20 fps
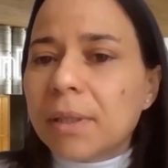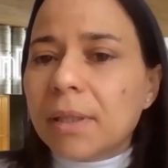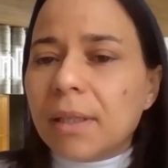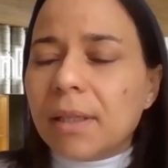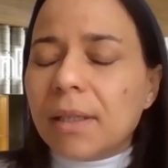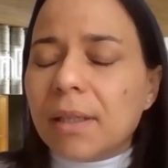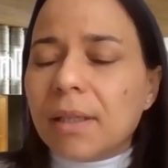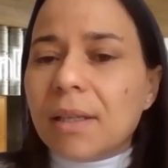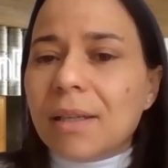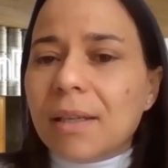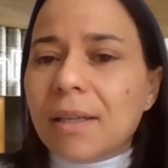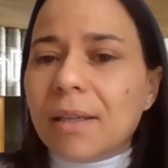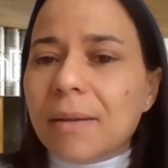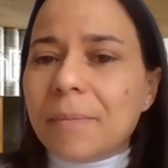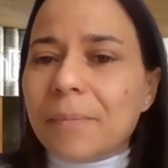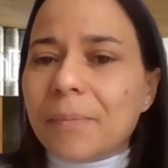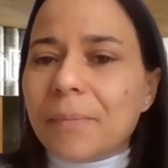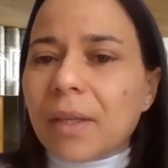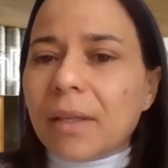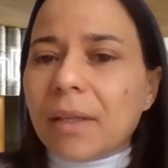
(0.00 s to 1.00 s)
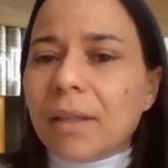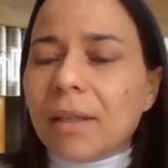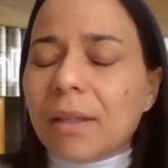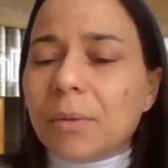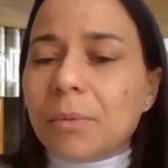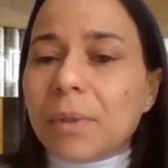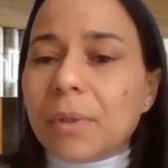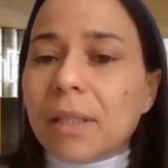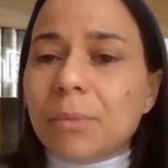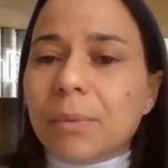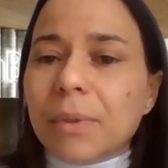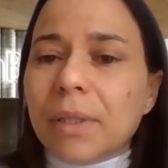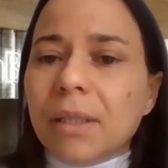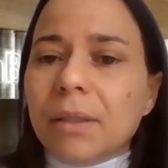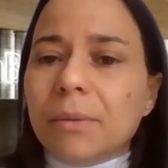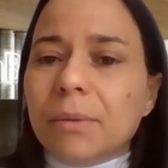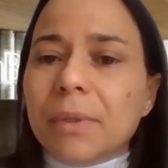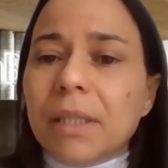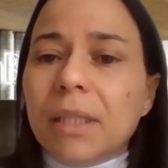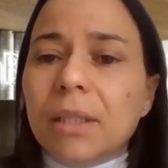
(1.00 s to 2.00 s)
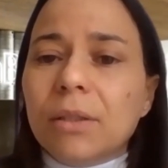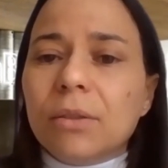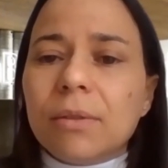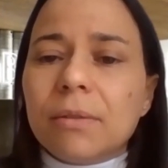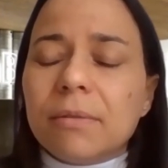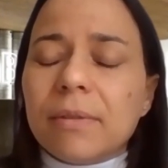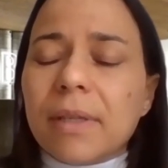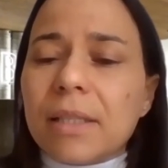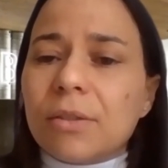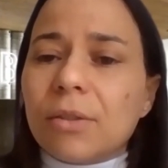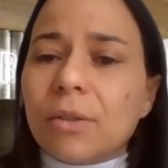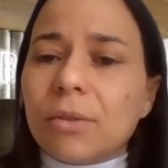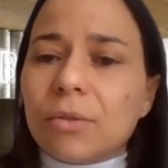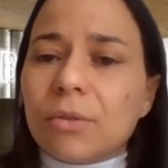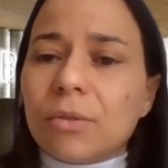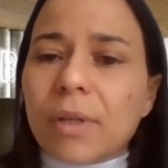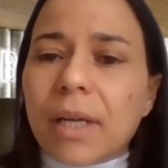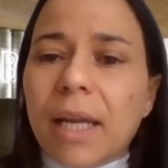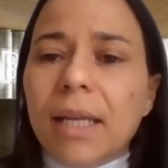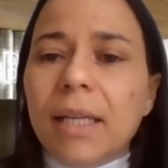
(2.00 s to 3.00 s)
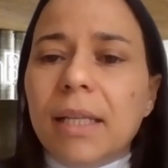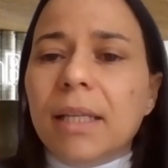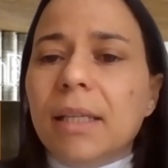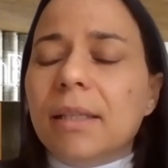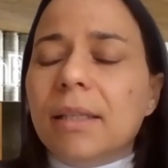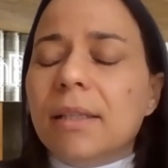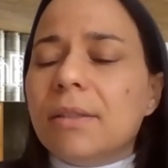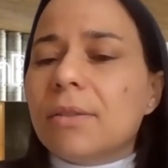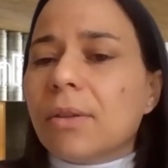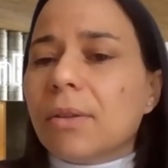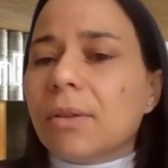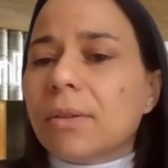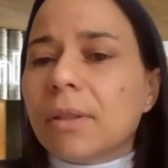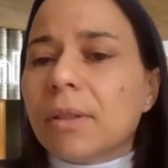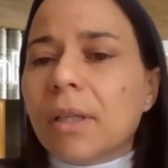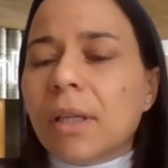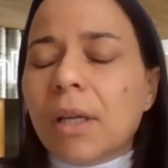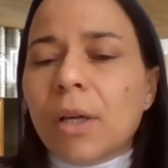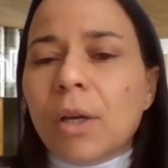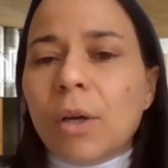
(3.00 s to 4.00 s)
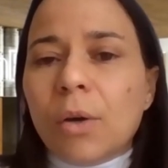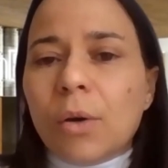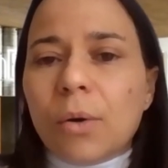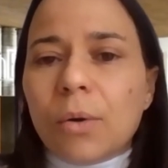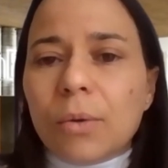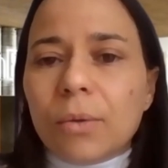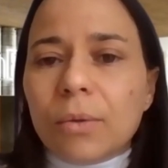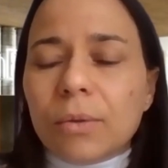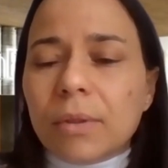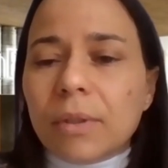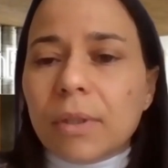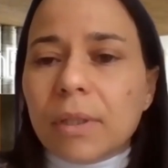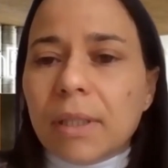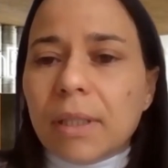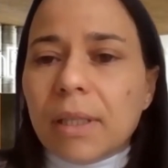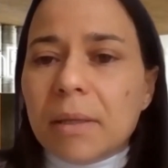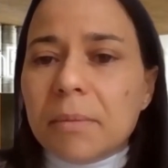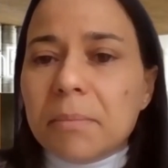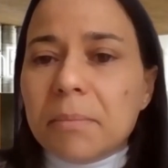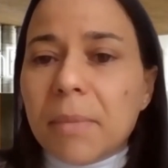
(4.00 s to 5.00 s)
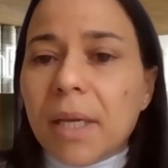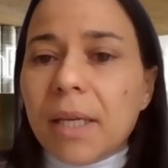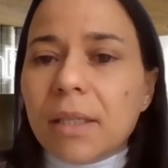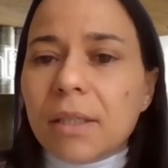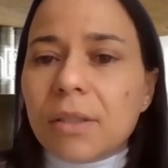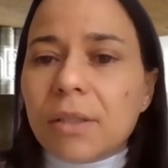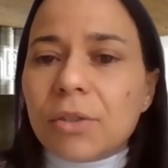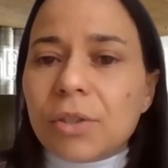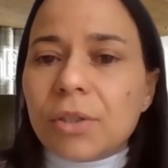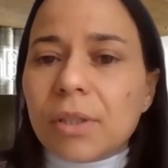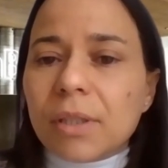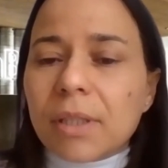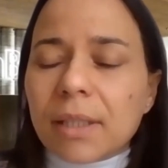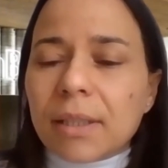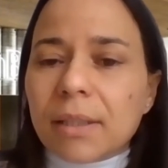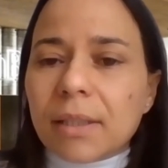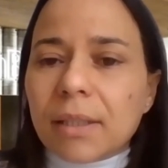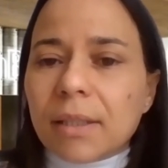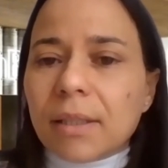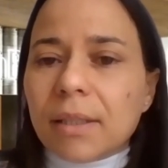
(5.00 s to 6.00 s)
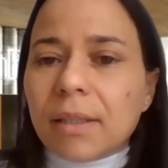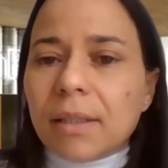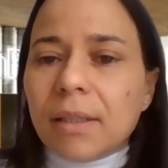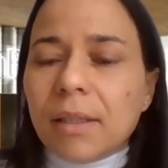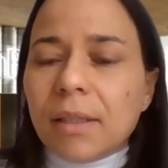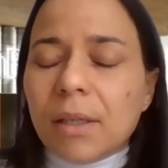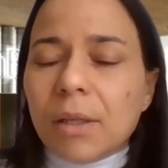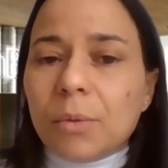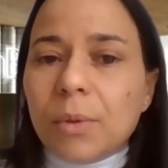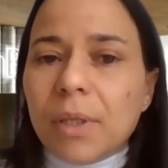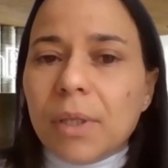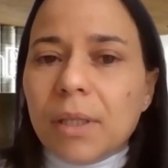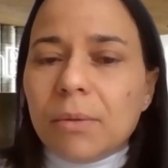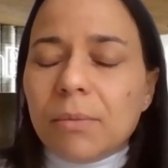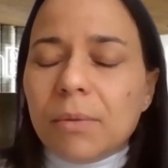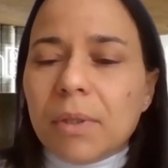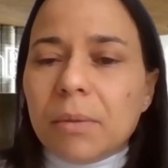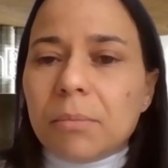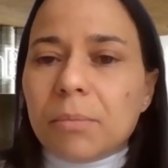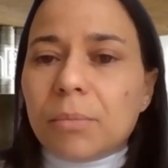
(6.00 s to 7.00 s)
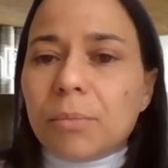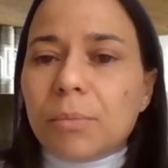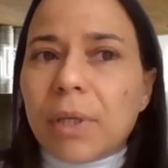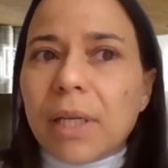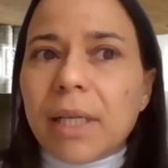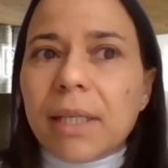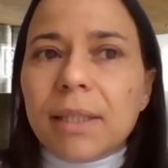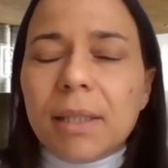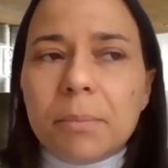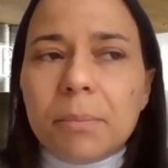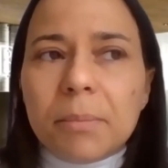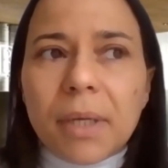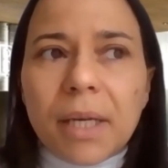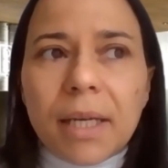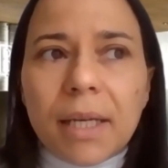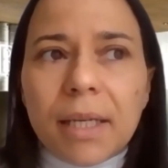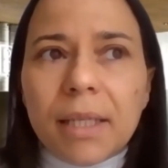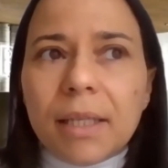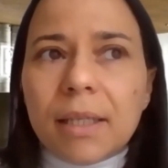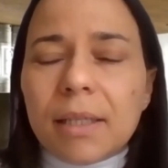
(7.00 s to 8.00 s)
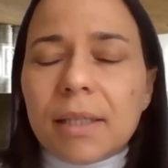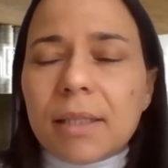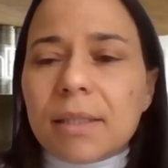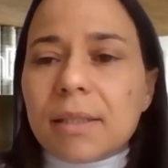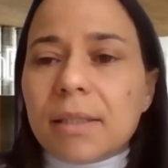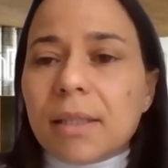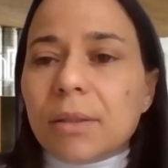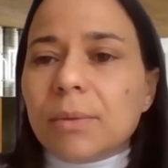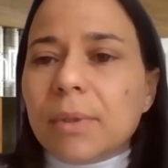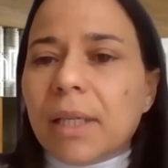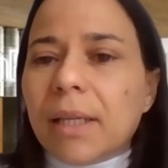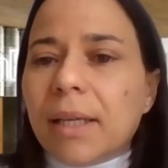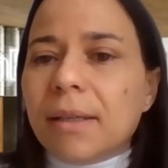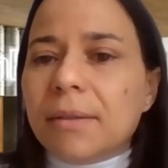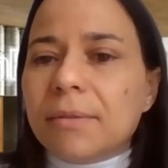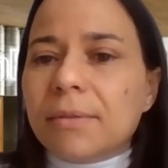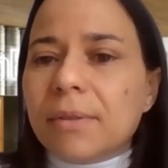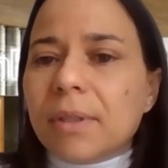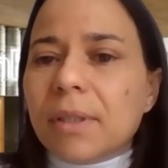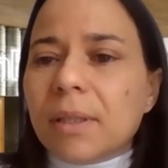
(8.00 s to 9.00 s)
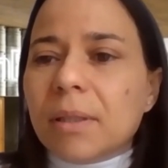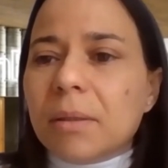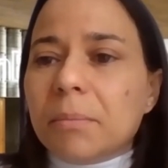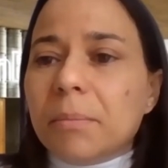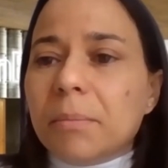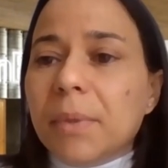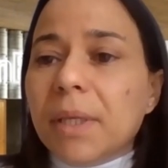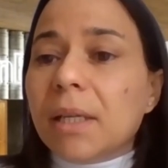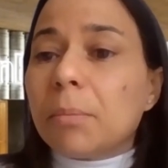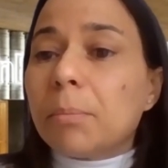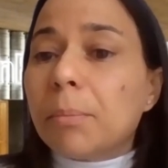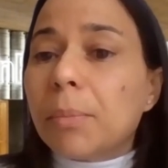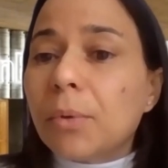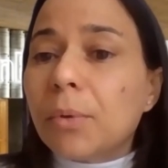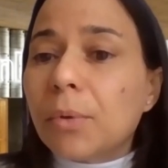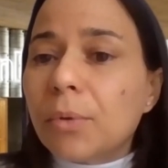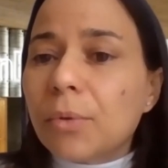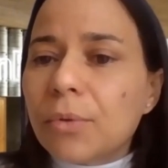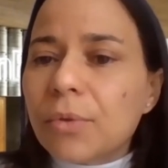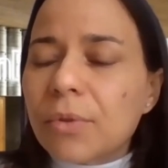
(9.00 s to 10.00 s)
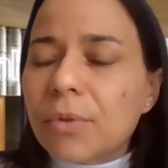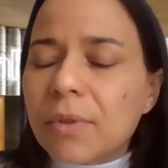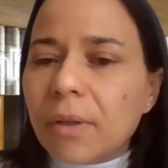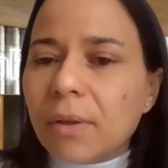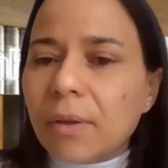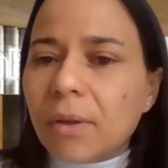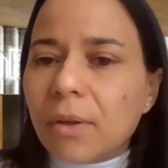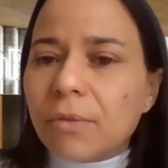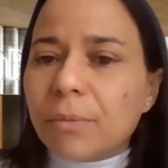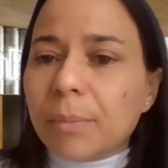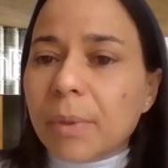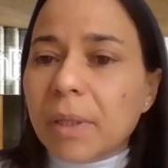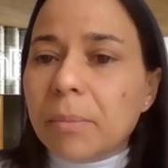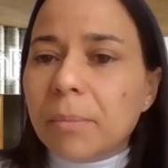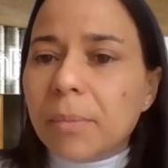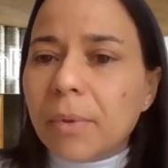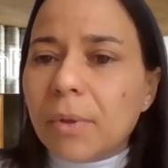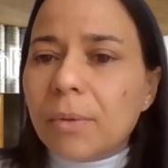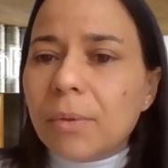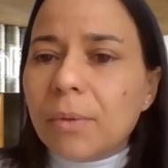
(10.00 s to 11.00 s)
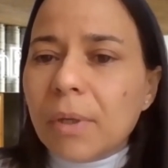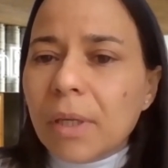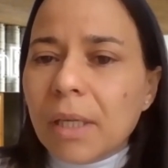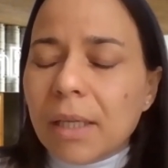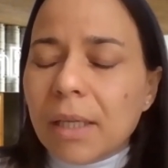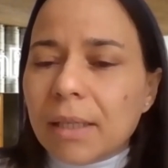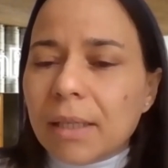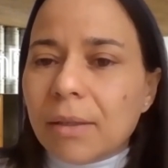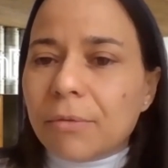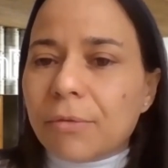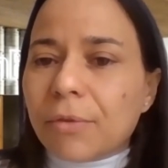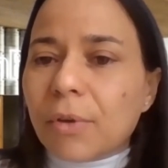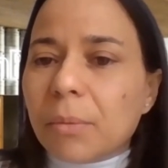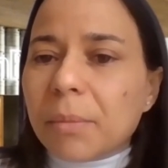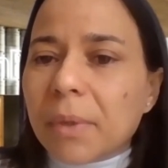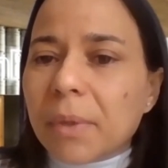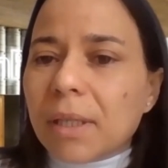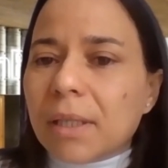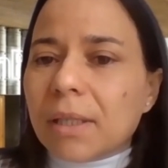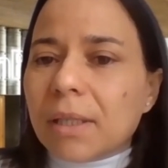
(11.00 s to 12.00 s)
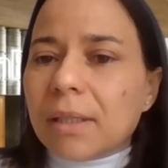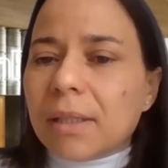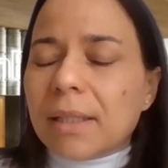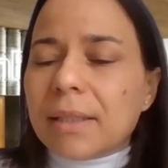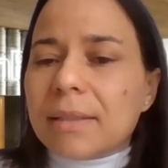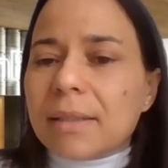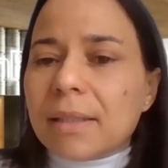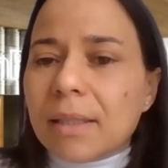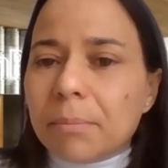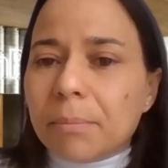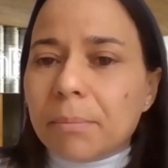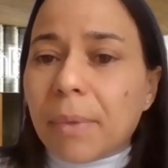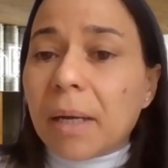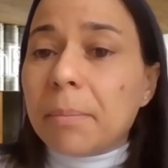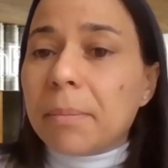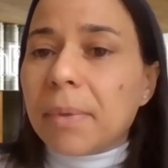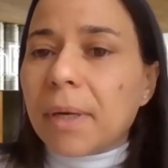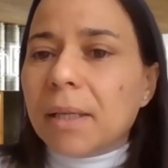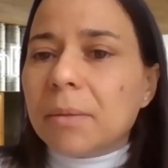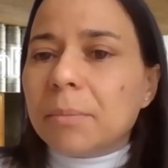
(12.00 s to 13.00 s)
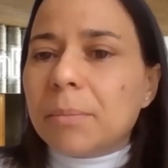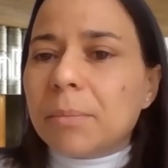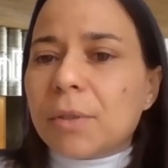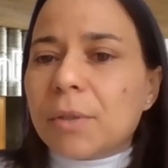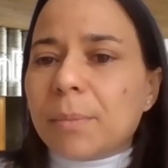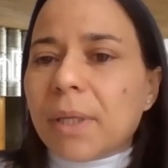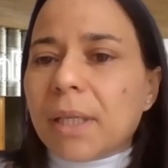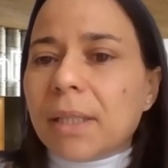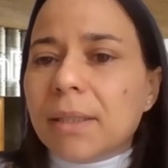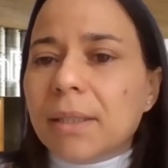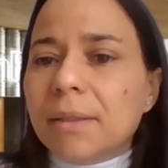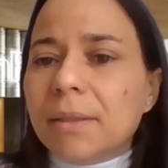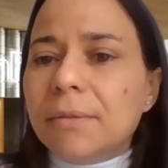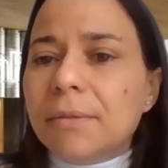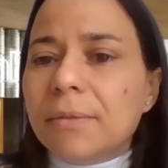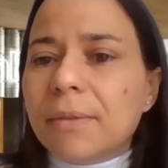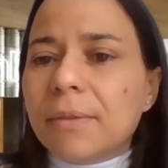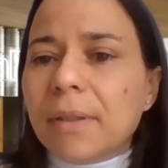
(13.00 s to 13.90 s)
We need to invest on trainings, on making sure that we break the bias, that we have bigger pools of people from a, let's say, pipeline perspective,